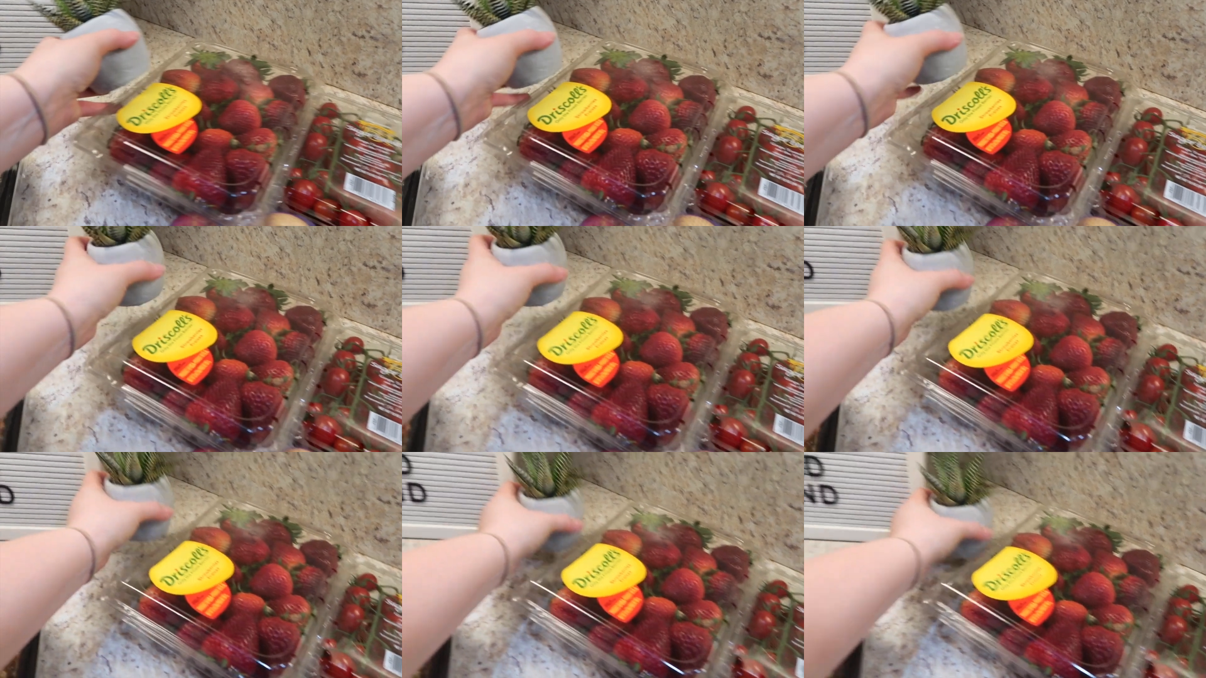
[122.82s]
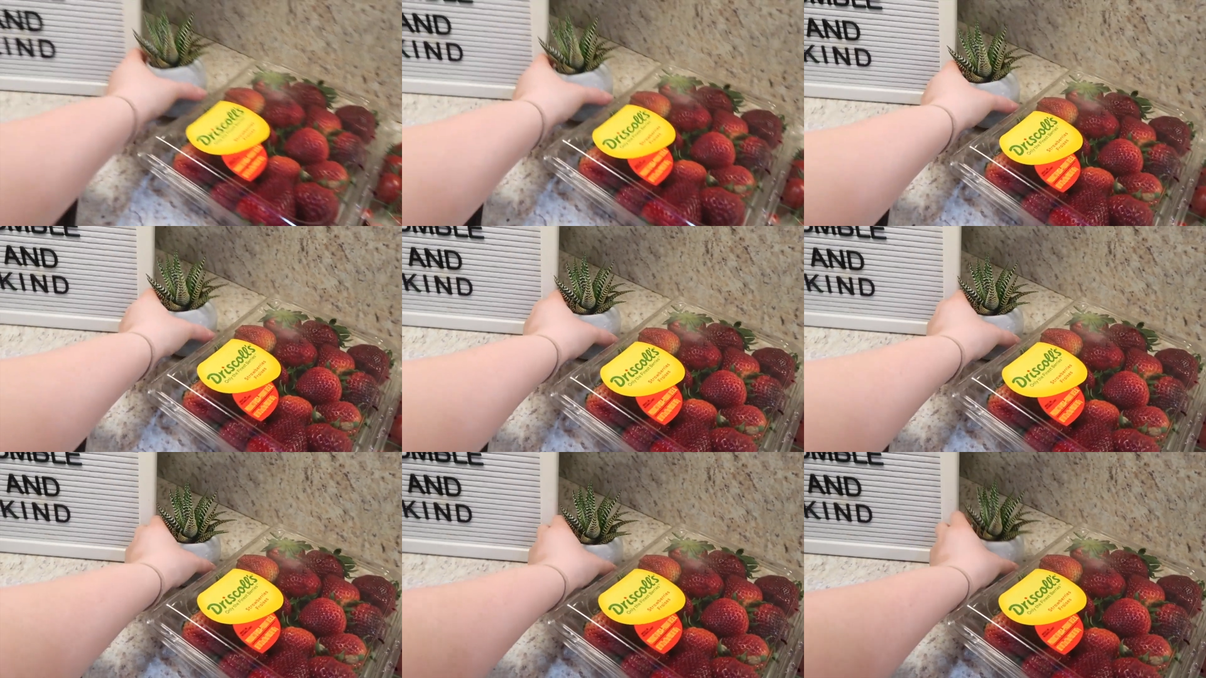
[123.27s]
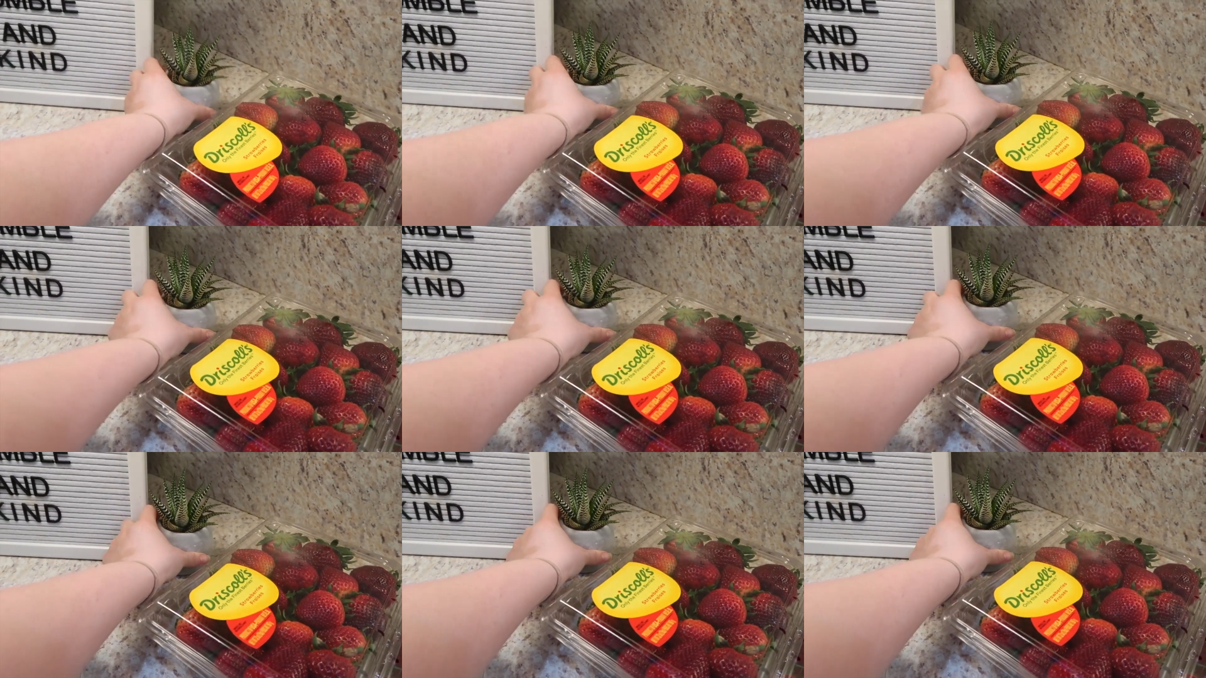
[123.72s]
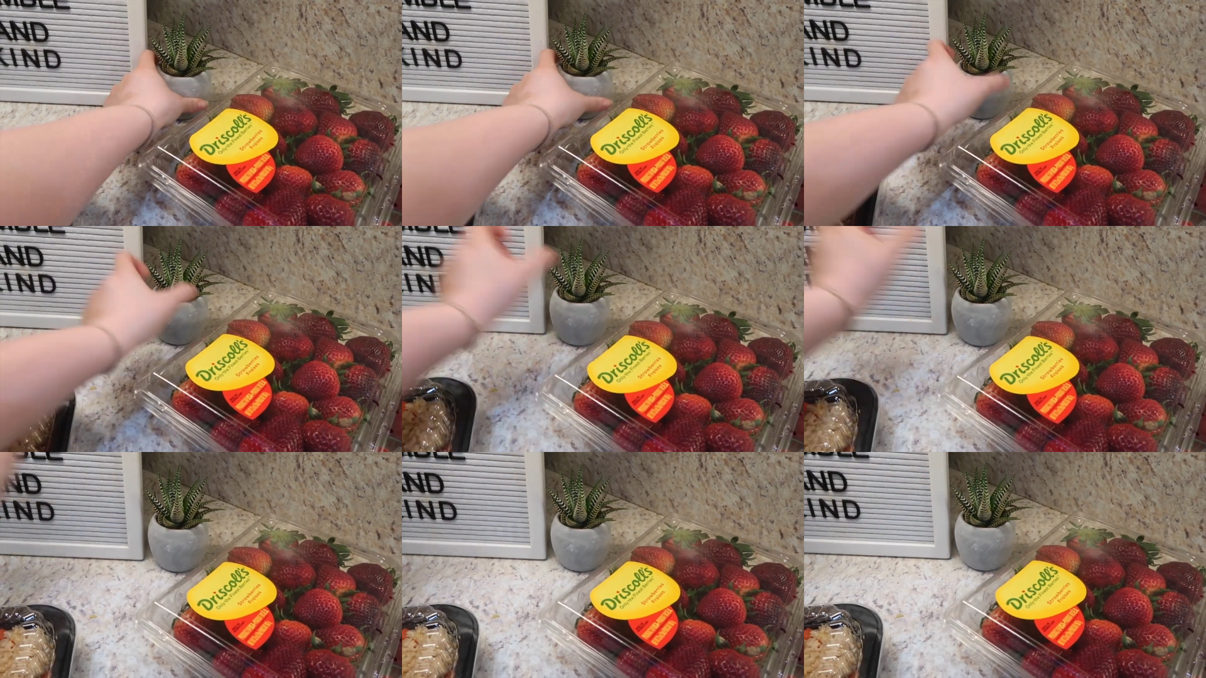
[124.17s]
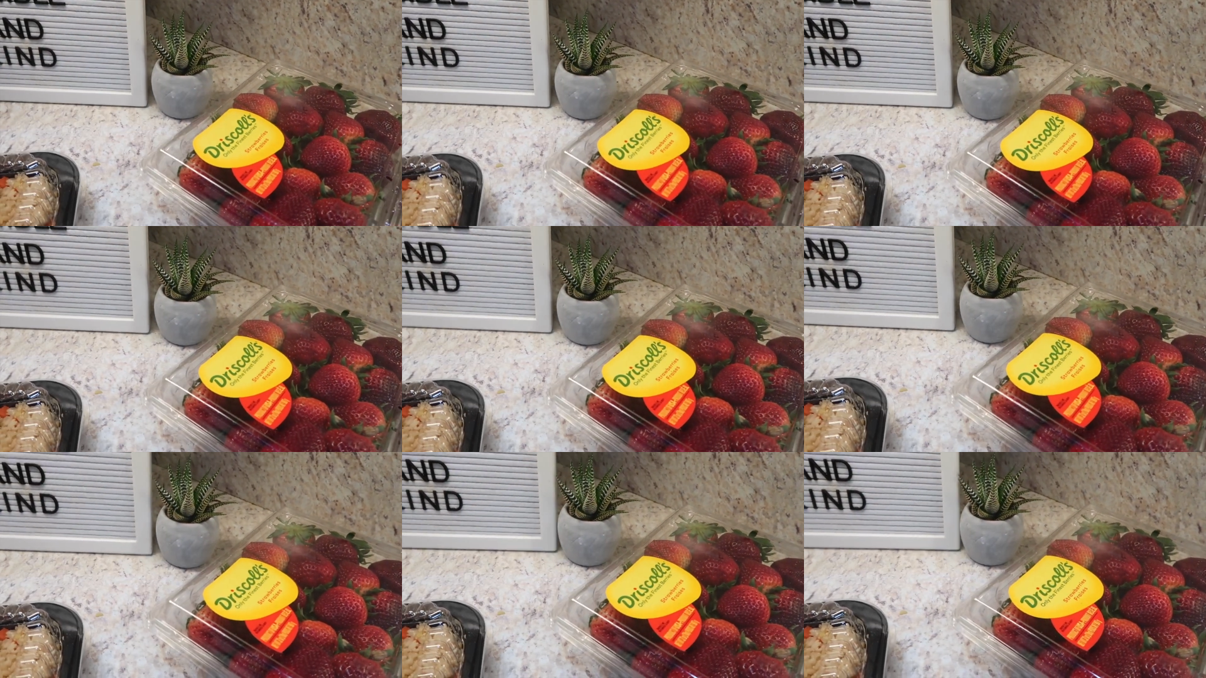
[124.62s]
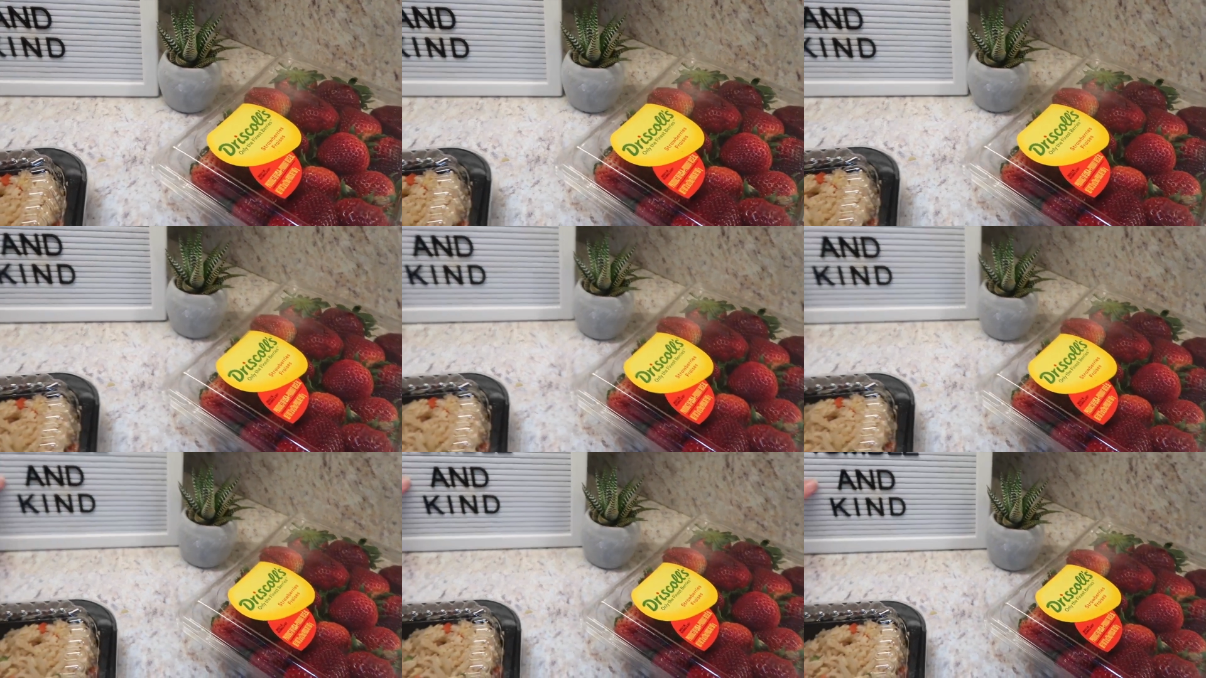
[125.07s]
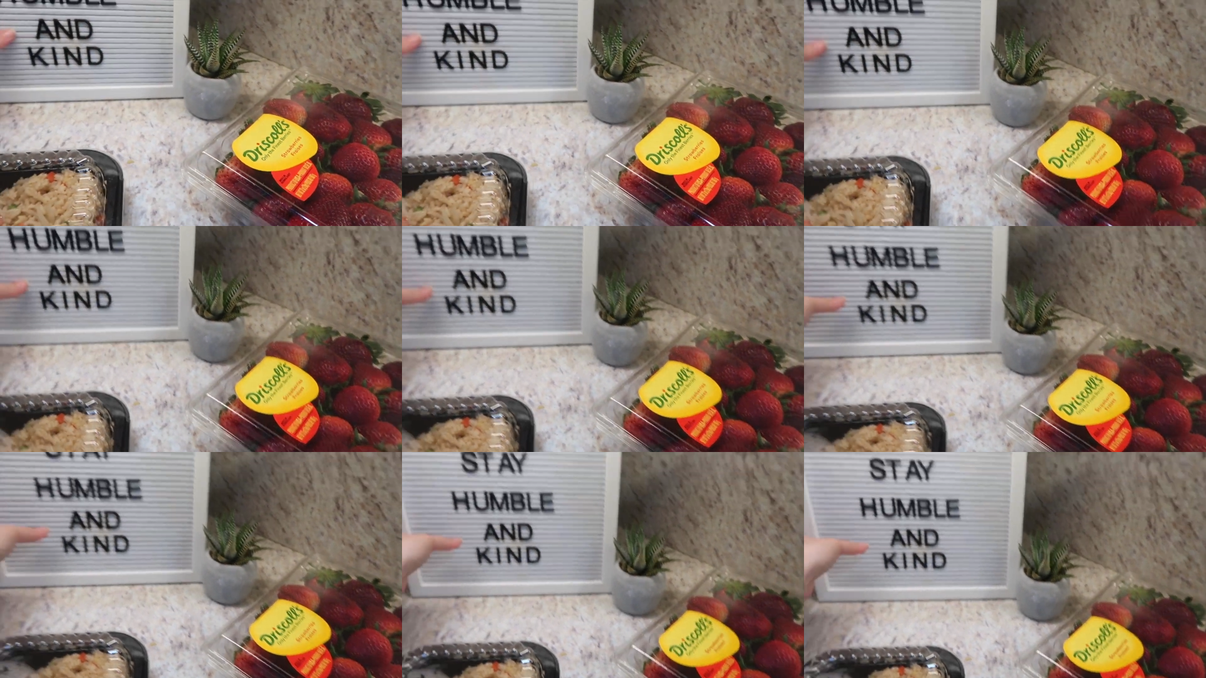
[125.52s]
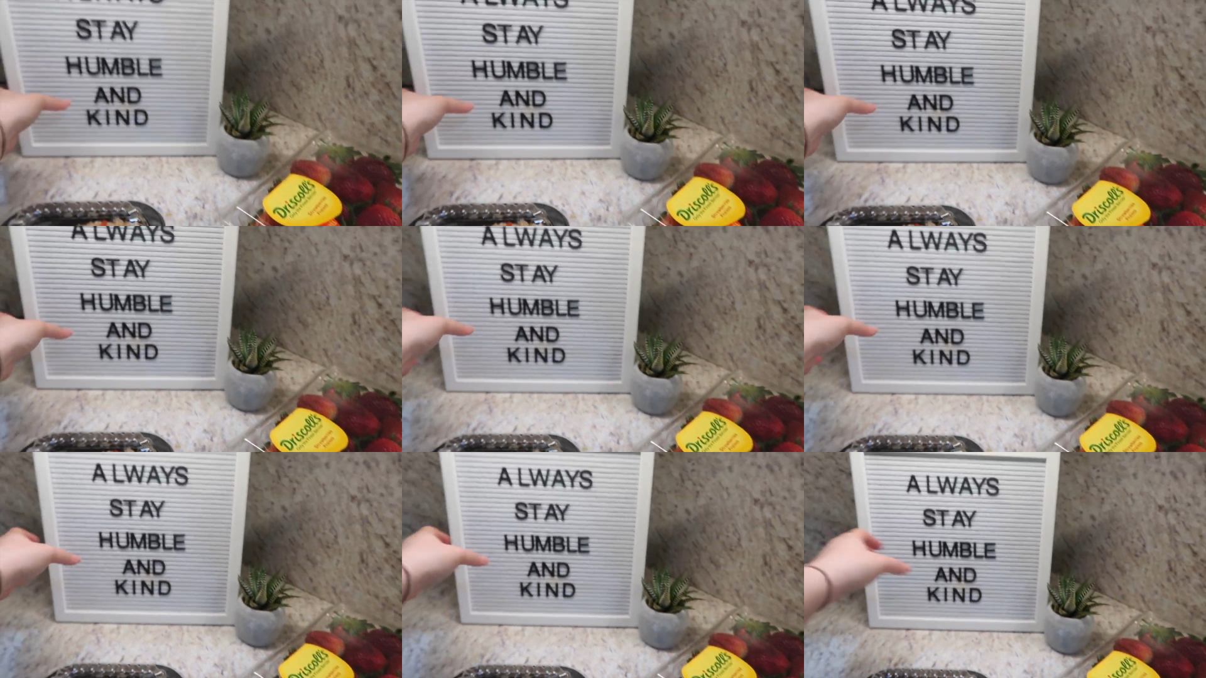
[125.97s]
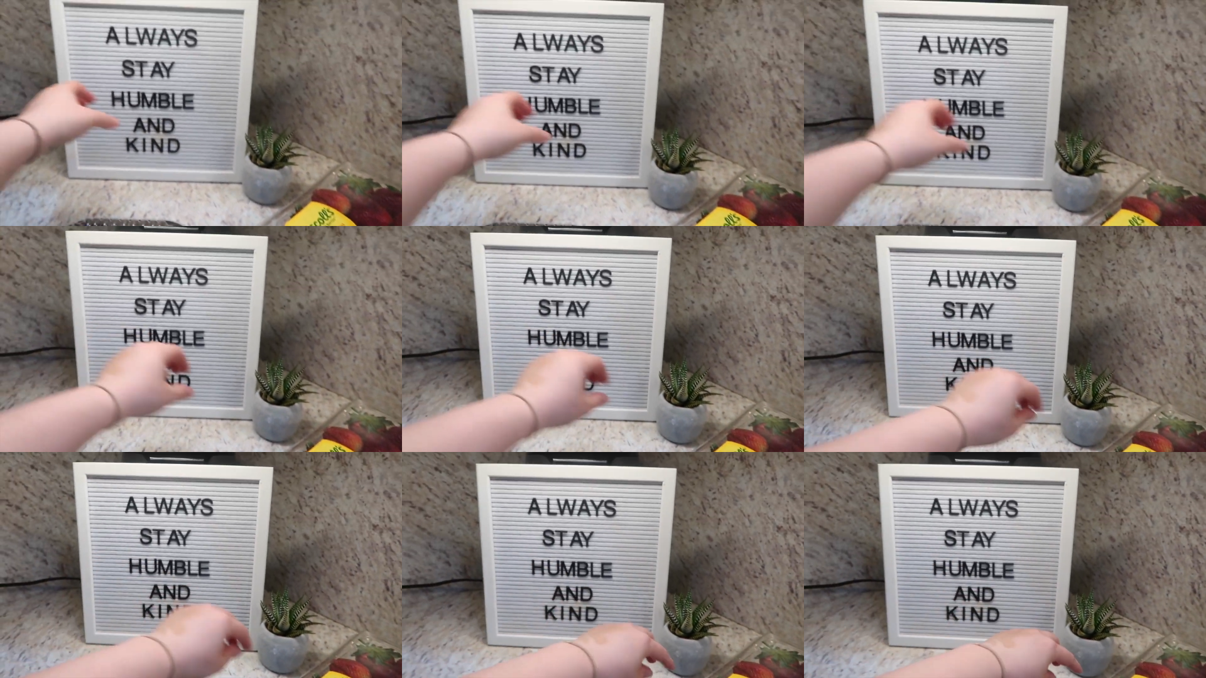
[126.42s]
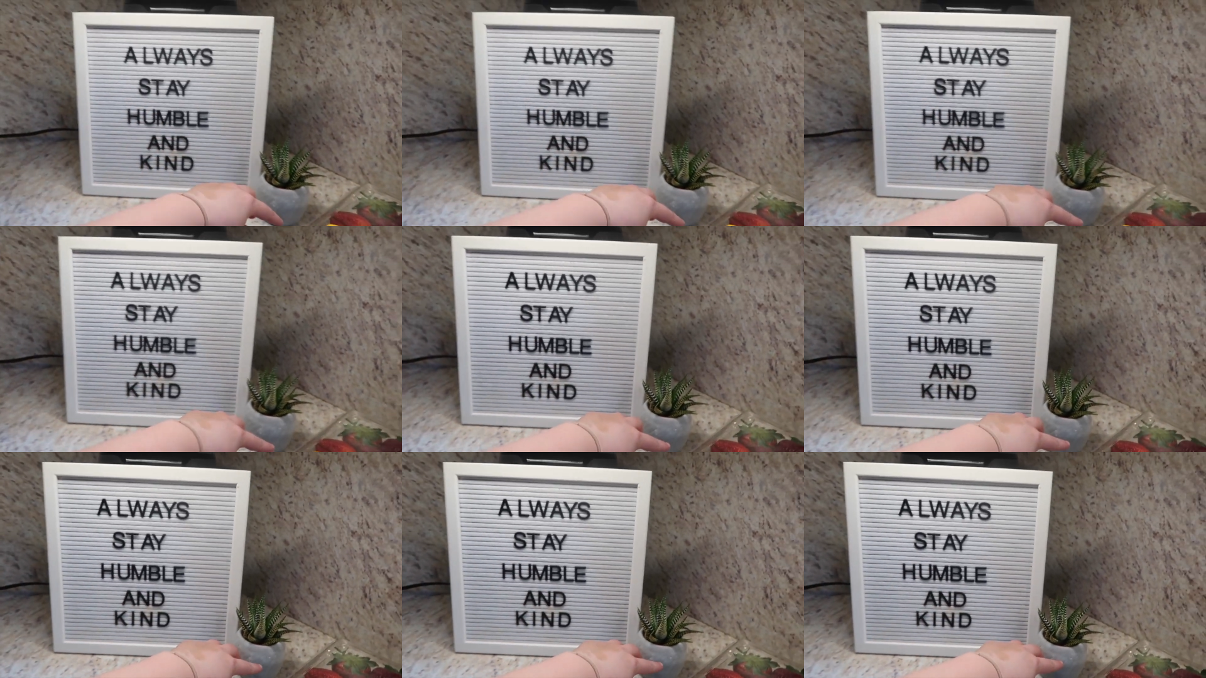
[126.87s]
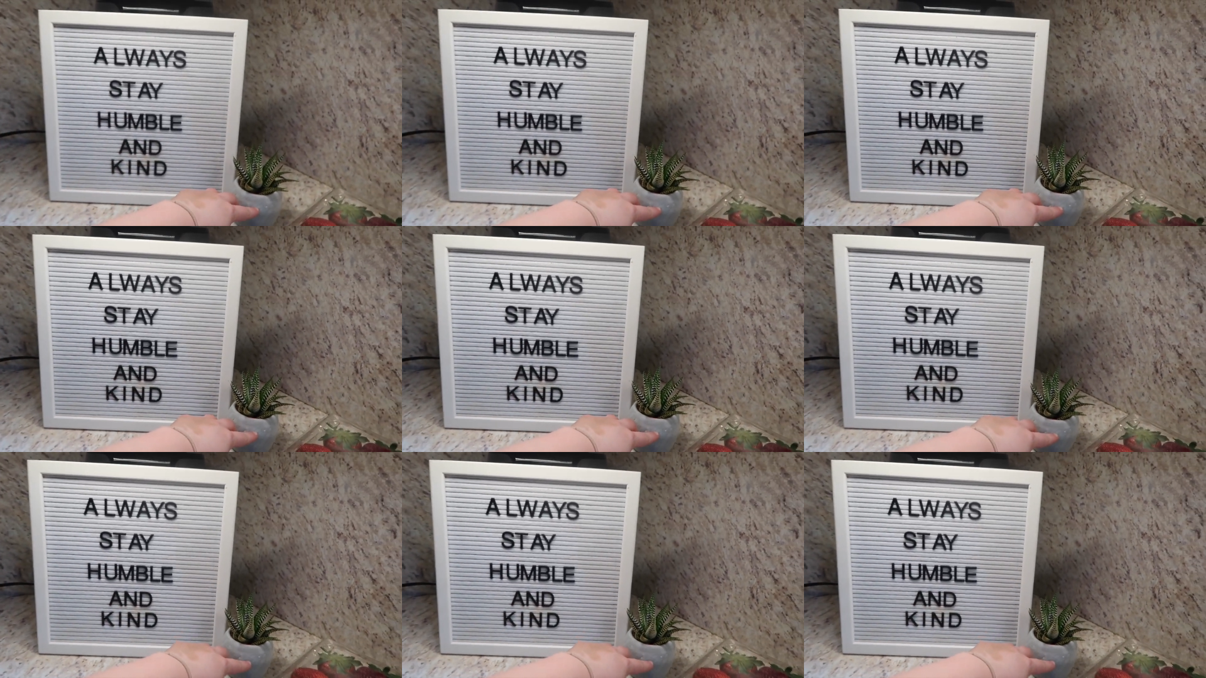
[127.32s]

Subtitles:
[unreadable: no face in view]